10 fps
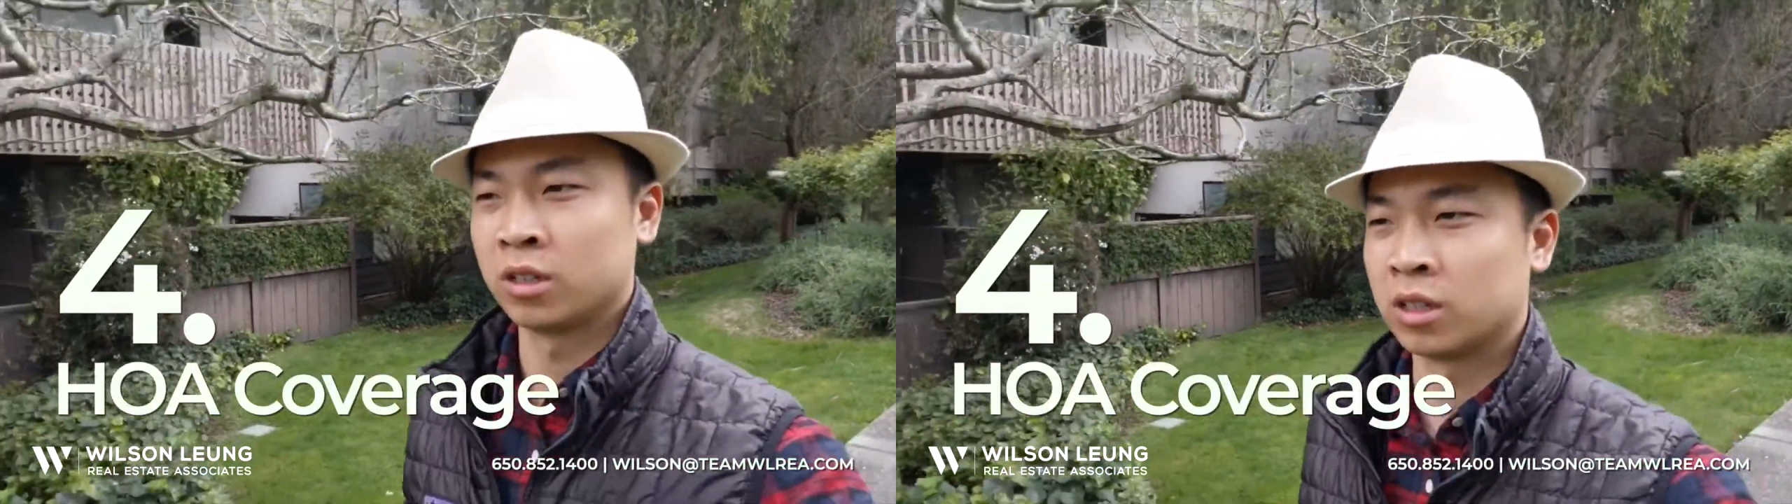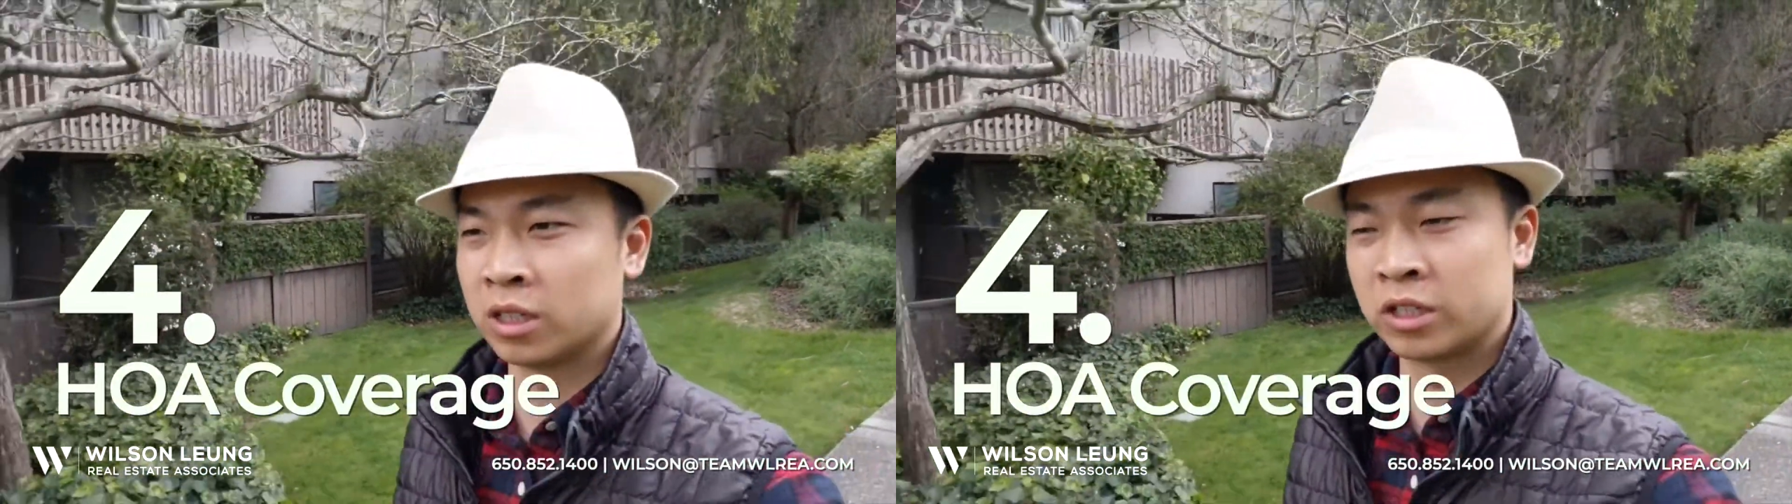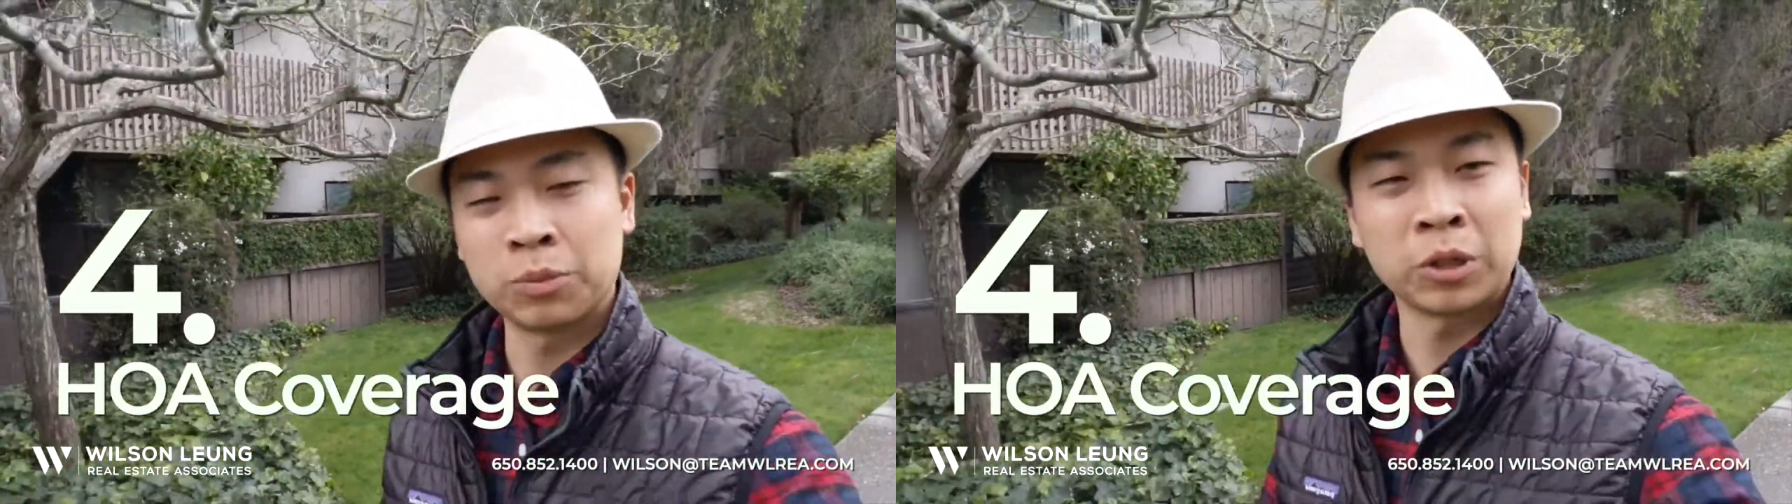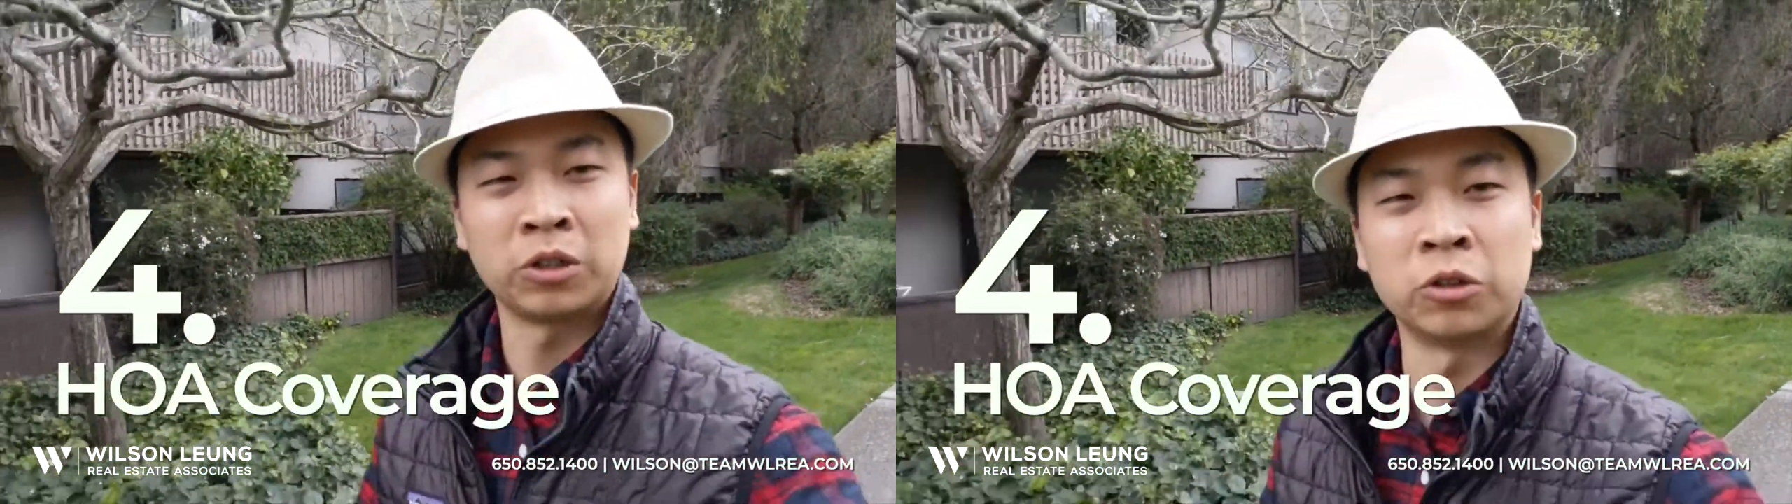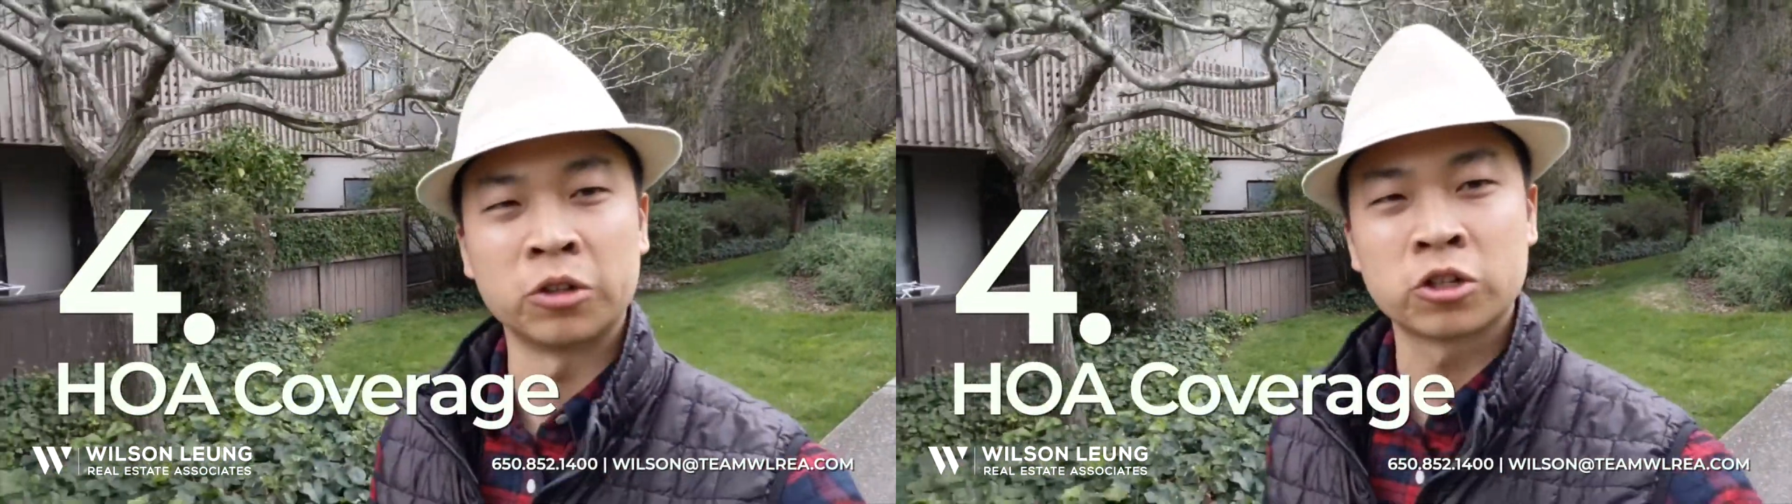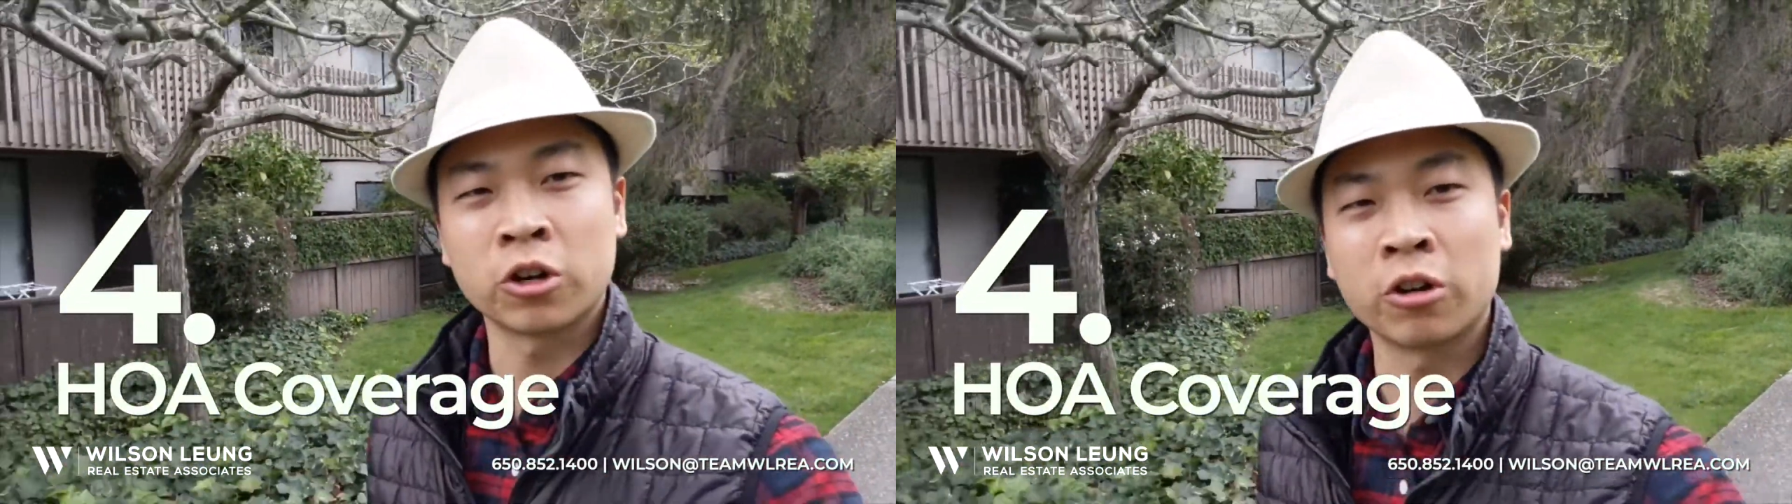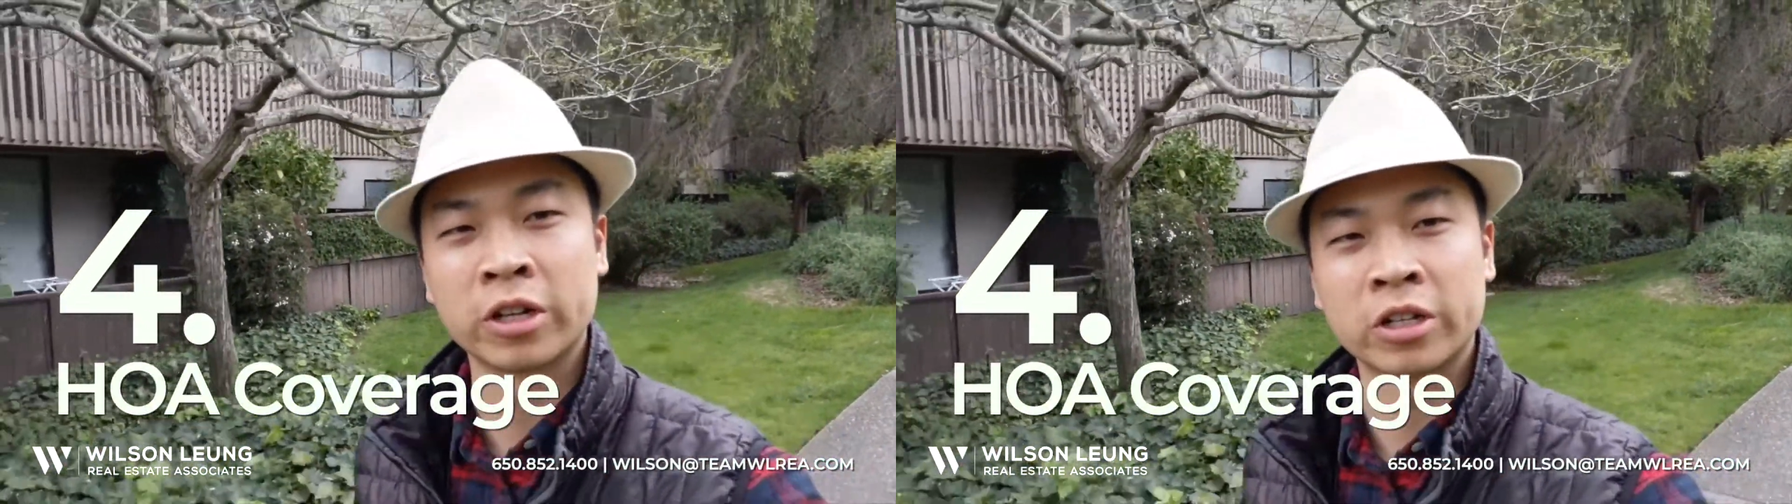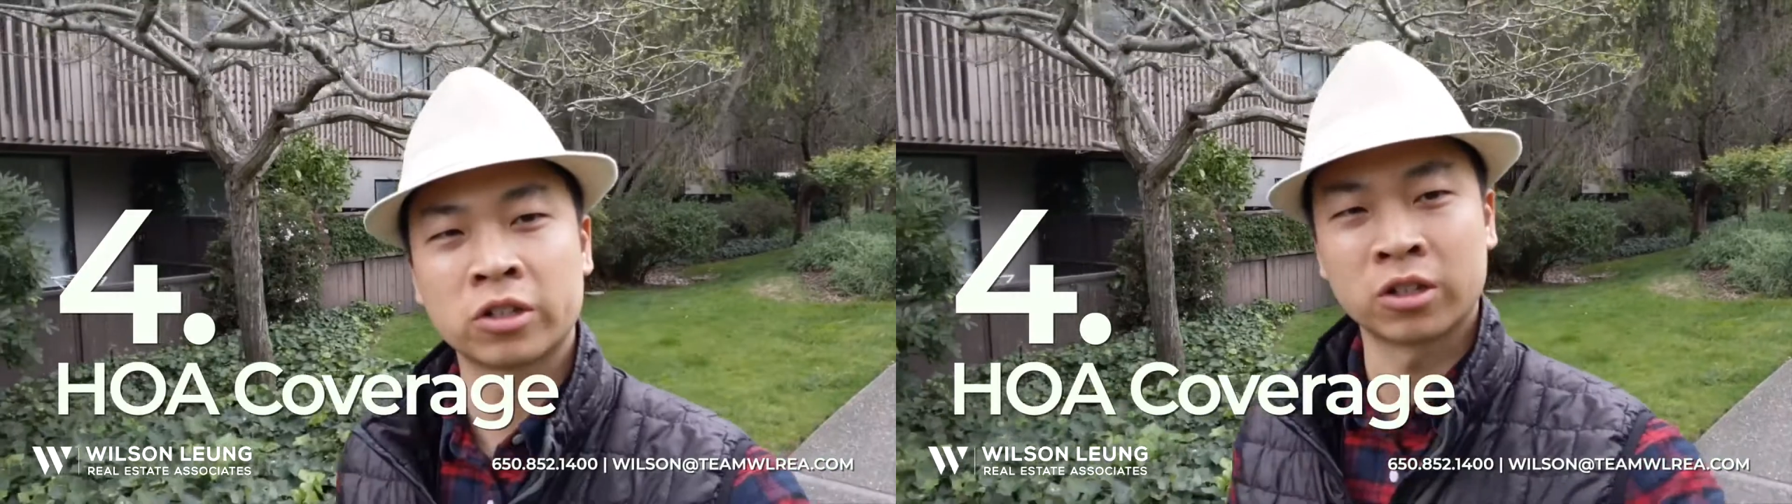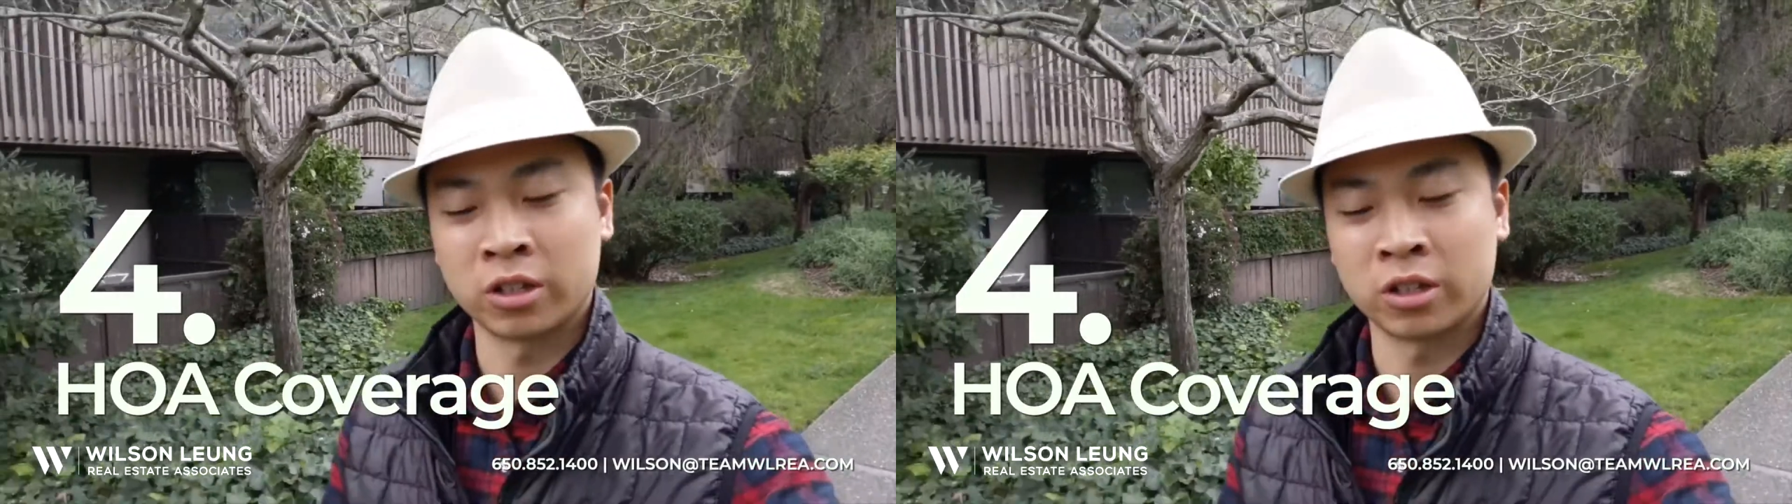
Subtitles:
the typical insurance,